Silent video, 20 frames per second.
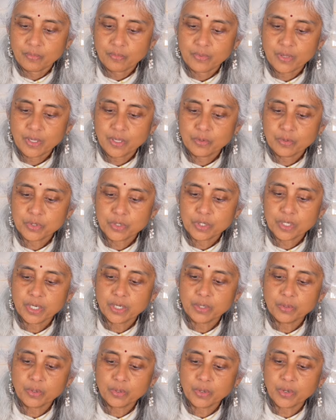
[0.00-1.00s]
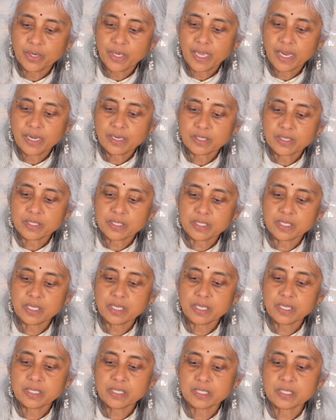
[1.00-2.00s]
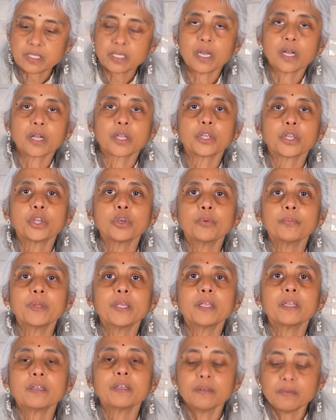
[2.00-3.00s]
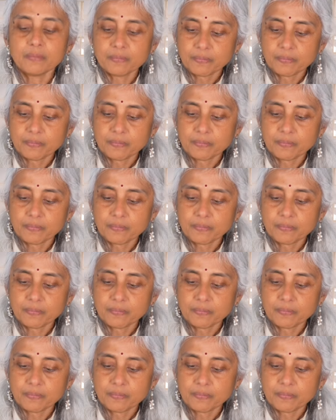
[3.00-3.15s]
We usually do coriander seeds, cumin,